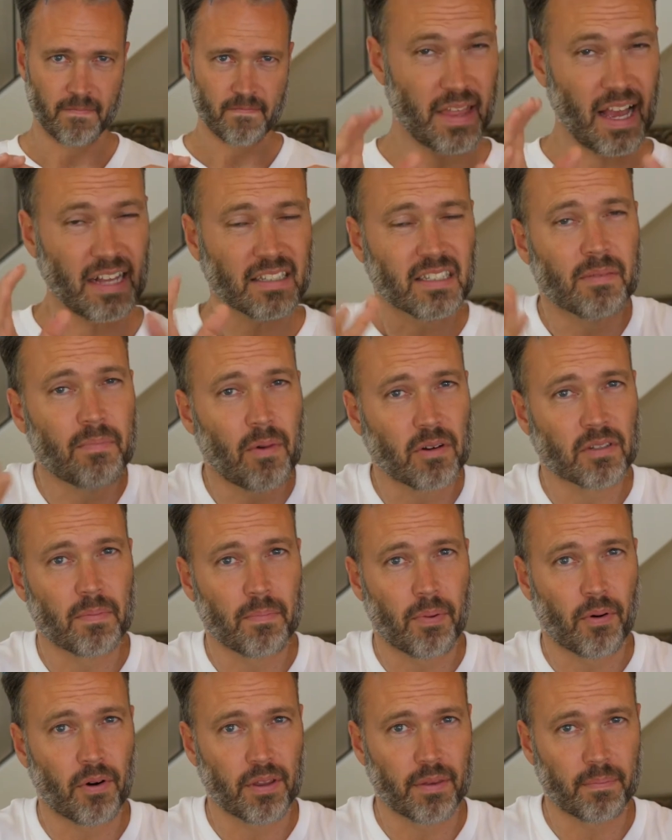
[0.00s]
That's the most
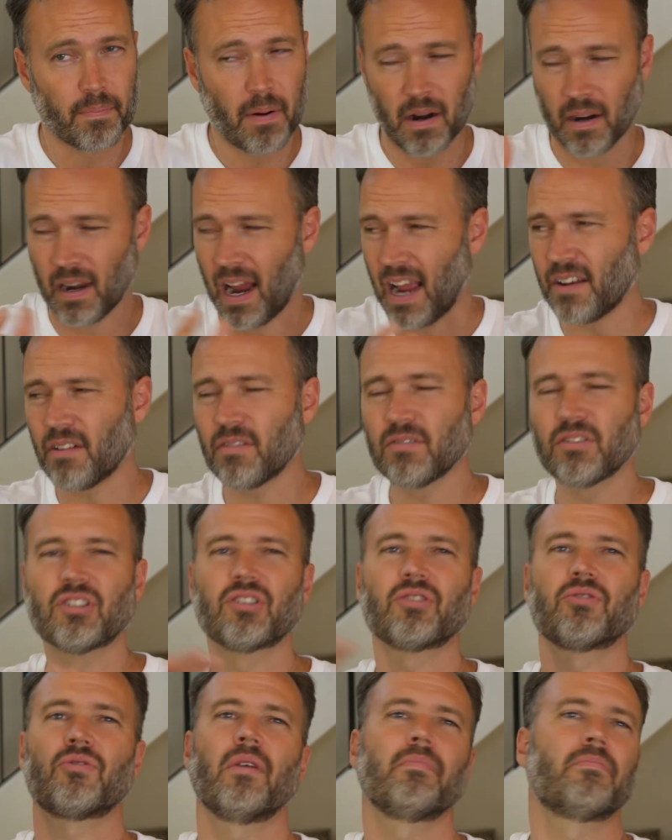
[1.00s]
important part. I don't
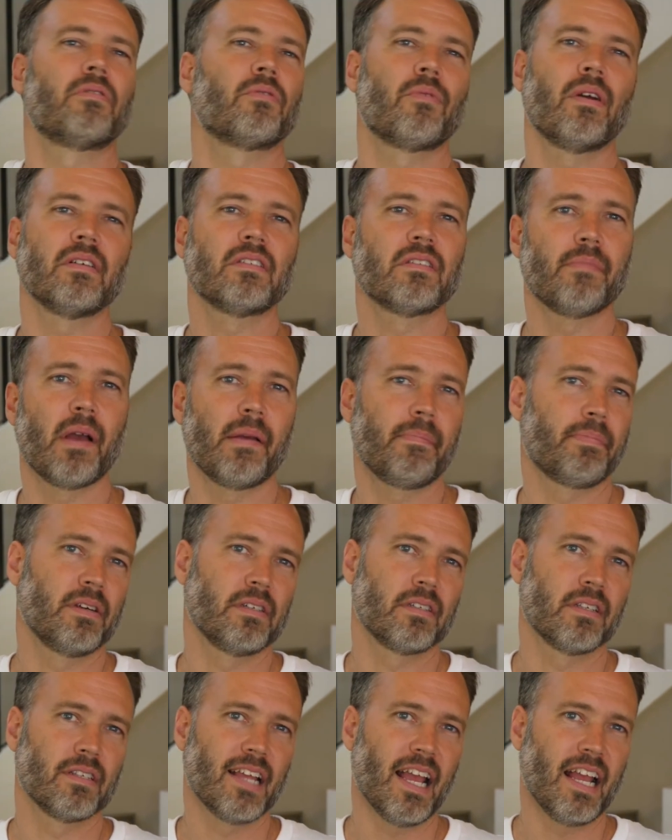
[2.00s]
script the rest of my
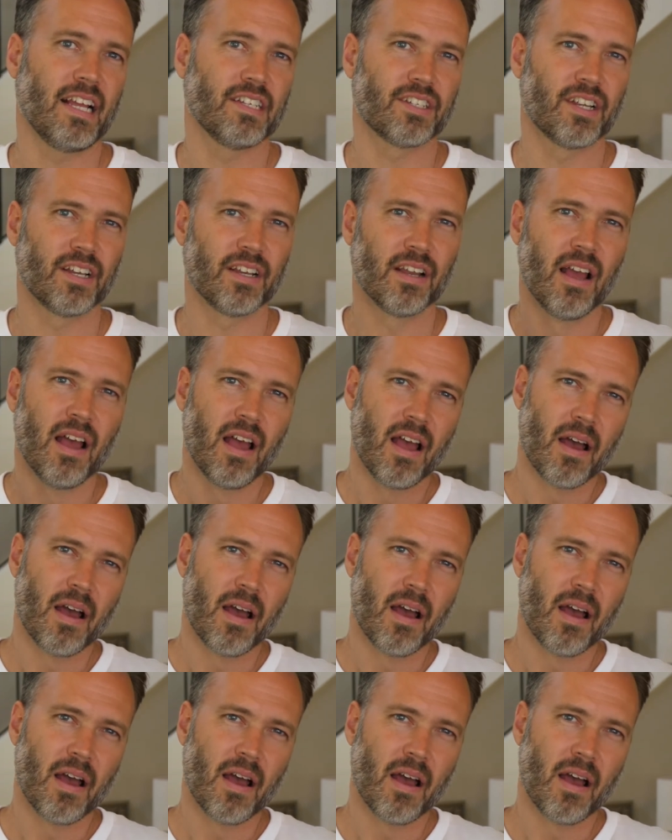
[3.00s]
presentation,